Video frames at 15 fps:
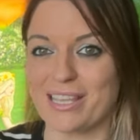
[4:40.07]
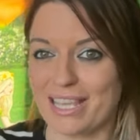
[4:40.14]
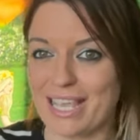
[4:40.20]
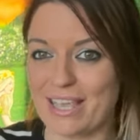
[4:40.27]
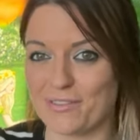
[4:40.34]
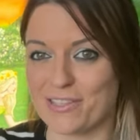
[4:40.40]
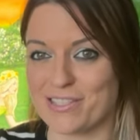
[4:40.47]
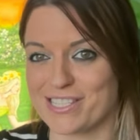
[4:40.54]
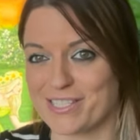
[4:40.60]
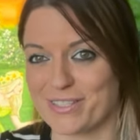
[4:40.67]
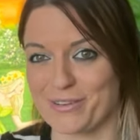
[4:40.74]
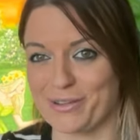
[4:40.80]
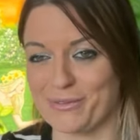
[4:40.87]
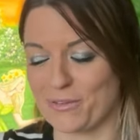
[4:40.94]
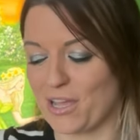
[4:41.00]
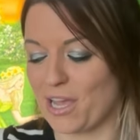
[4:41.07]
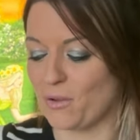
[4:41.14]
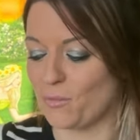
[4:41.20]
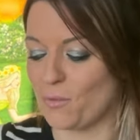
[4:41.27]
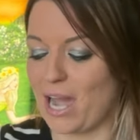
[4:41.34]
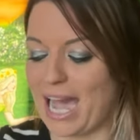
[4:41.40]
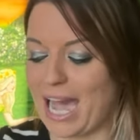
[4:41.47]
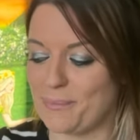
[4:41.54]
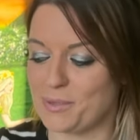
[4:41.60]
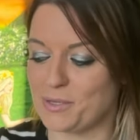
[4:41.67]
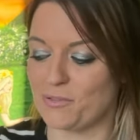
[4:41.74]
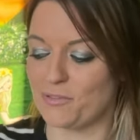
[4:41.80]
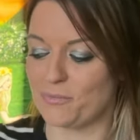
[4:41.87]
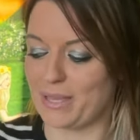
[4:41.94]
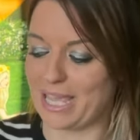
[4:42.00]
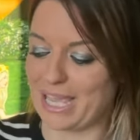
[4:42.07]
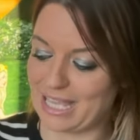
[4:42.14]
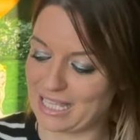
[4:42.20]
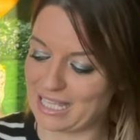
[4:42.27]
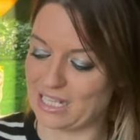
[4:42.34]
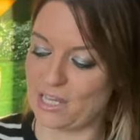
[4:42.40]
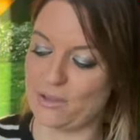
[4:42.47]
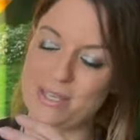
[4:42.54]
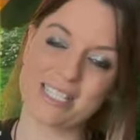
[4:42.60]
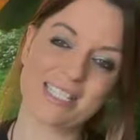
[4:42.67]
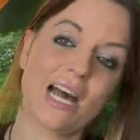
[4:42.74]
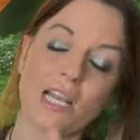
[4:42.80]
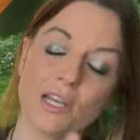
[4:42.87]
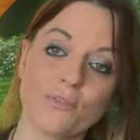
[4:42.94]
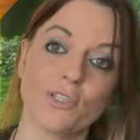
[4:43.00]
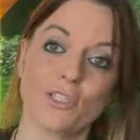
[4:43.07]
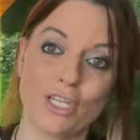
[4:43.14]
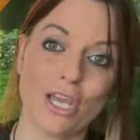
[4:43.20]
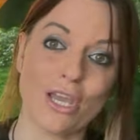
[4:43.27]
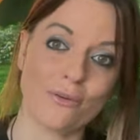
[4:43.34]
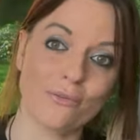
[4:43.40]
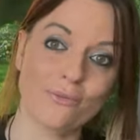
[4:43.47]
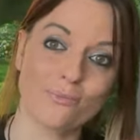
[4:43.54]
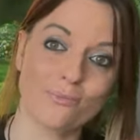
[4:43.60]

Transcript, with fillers: If you disagree with kind of what happened with me, you know, it's kind of on you.